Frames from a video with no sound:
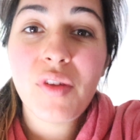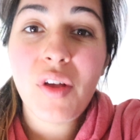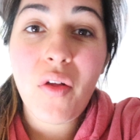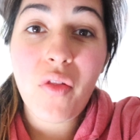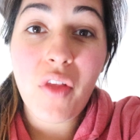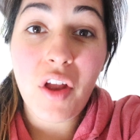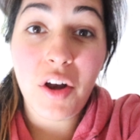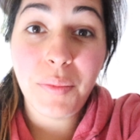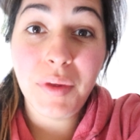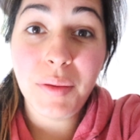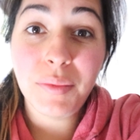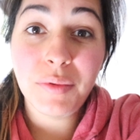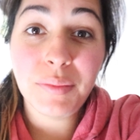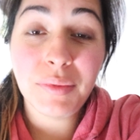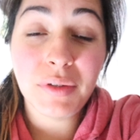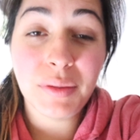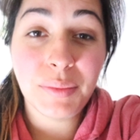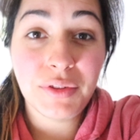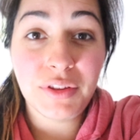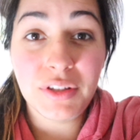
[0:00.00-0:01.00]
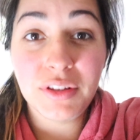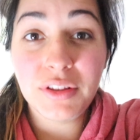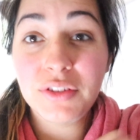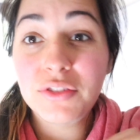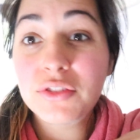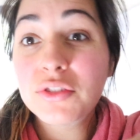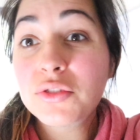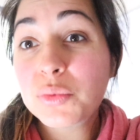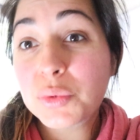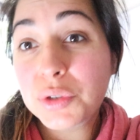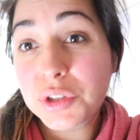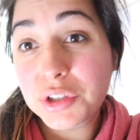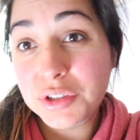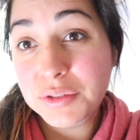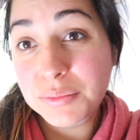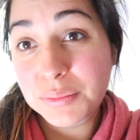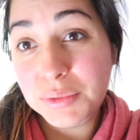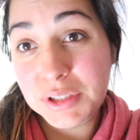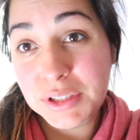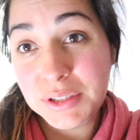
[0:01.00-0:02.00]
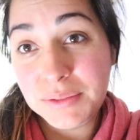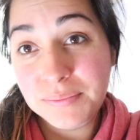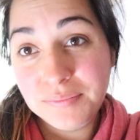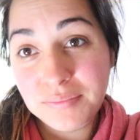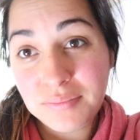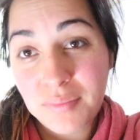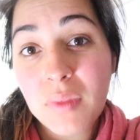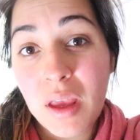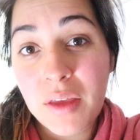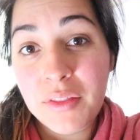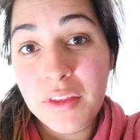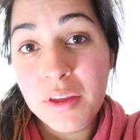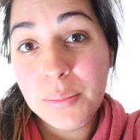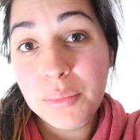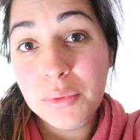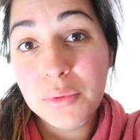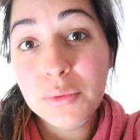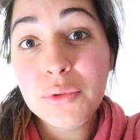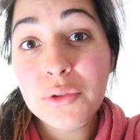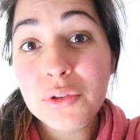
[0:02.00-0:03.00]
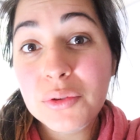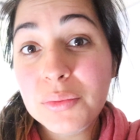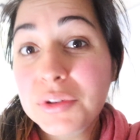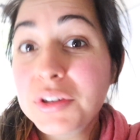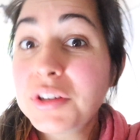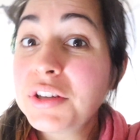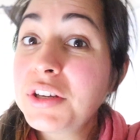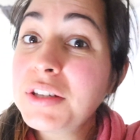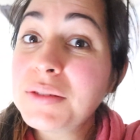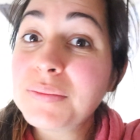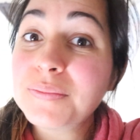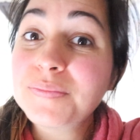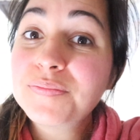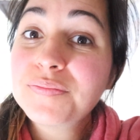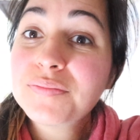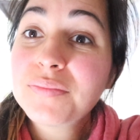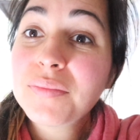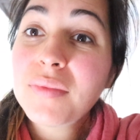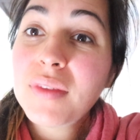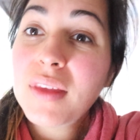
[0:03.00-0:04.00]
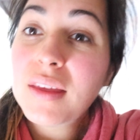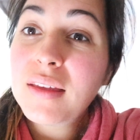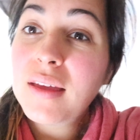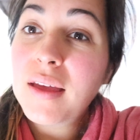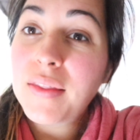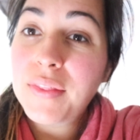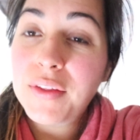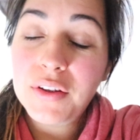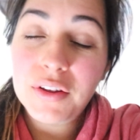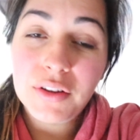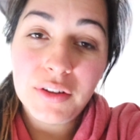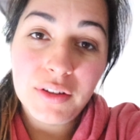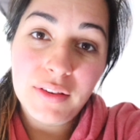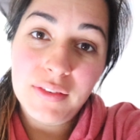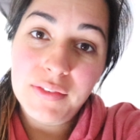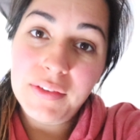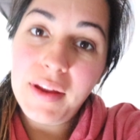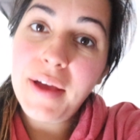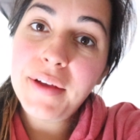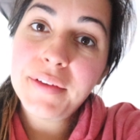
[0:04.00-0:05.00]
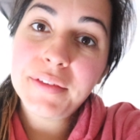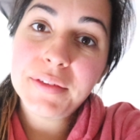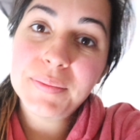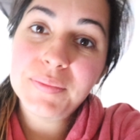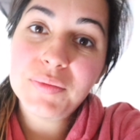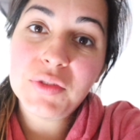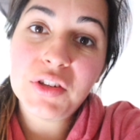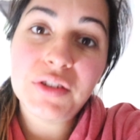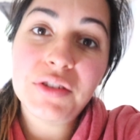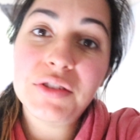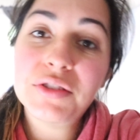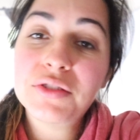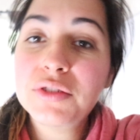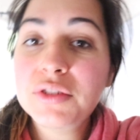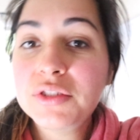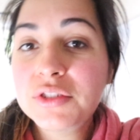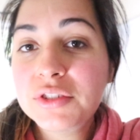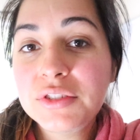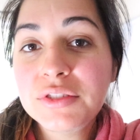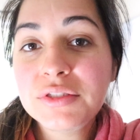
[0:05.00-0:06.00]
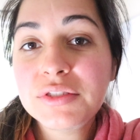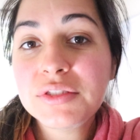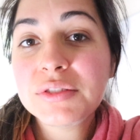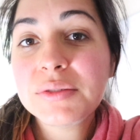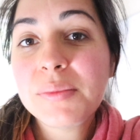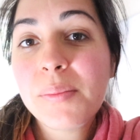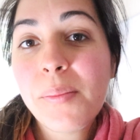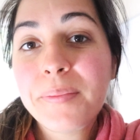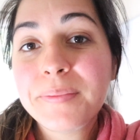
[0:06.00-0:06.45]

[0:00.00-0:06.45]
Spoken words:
A lot of people probably think this is weird, but I think prunes are really good. And they're a good snack. They're nutritious.